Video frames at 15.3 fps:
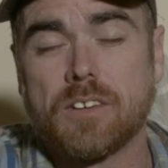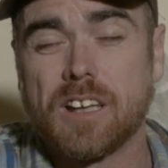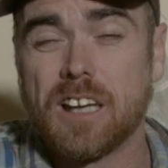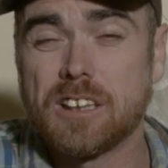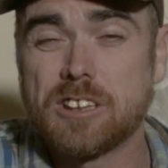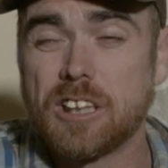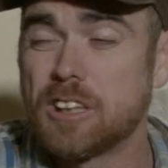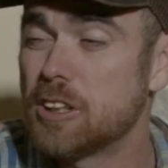
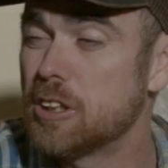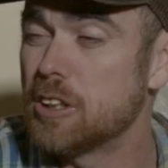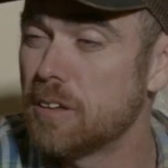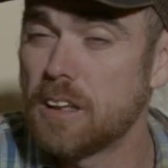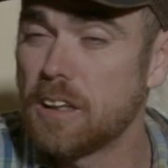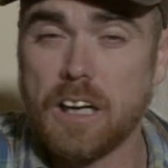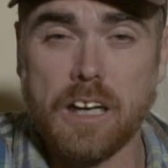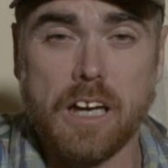And I said, "You
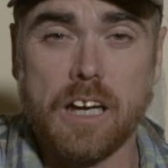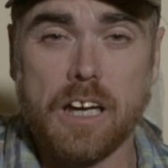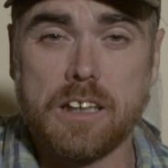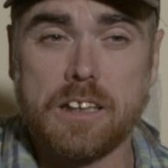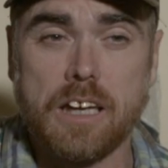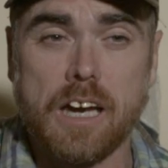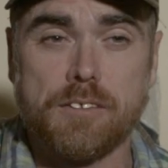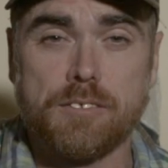mean like a
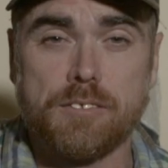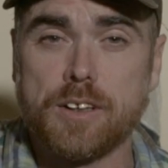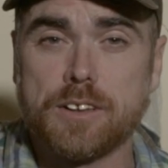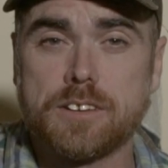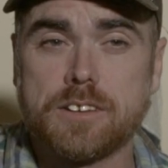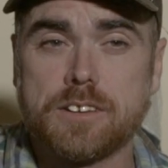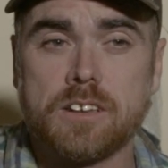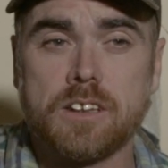
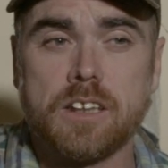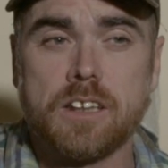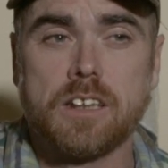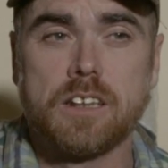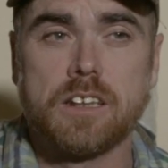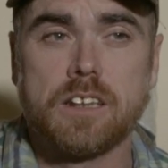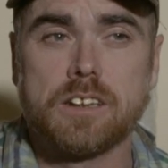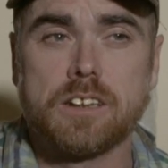catfish
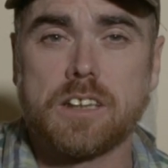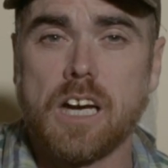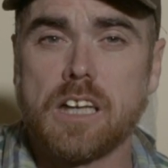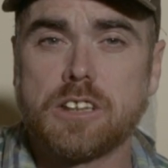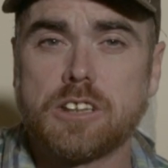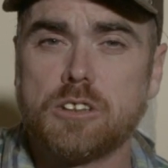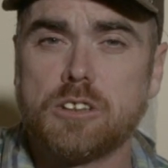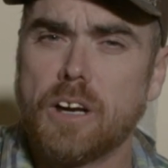that's
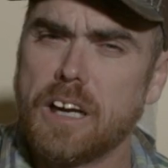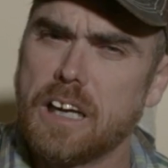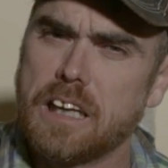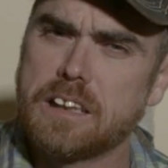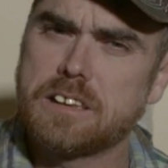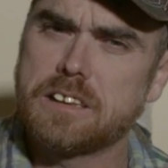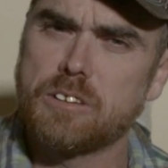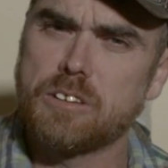got two
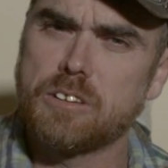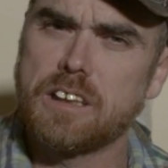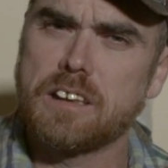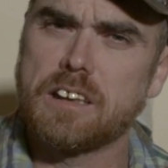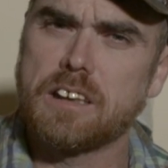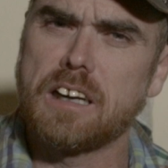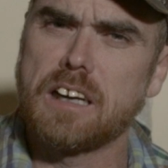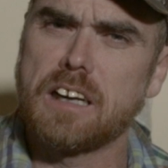heads on it,
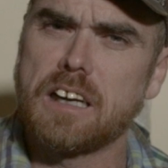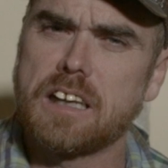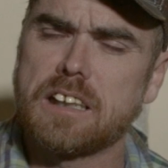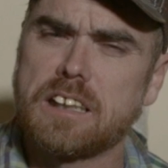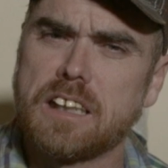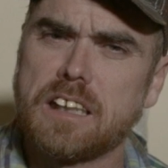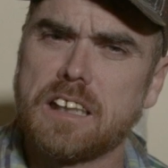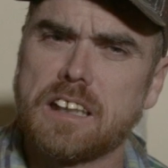kind of like a
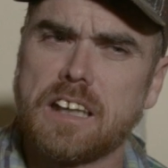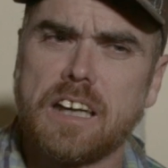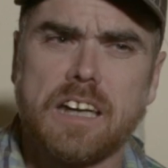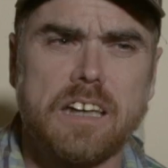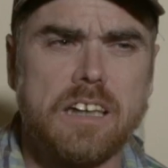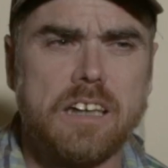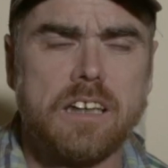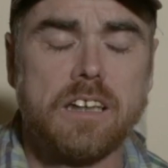thing like
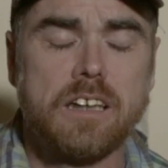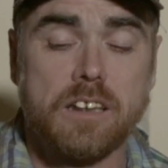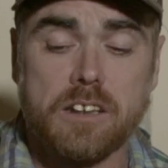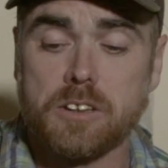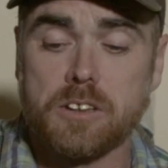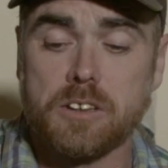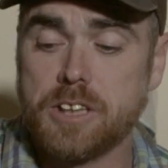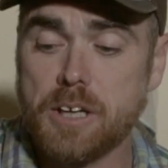that?"
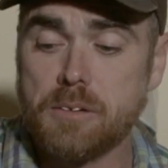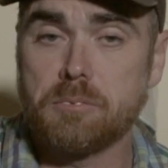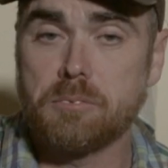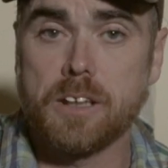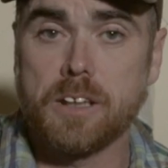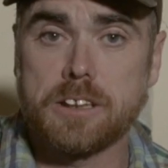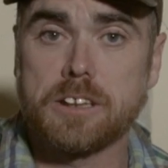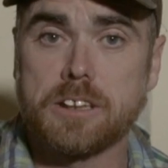He goes, "Yep,
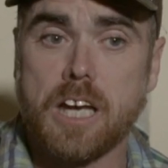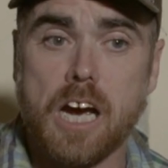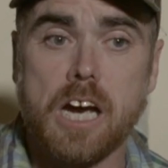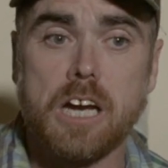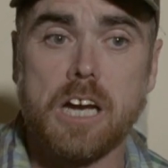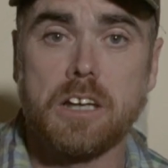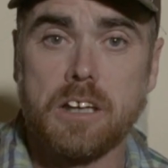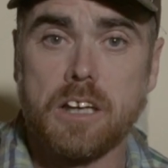that's the
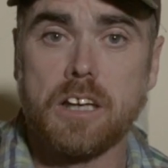kind."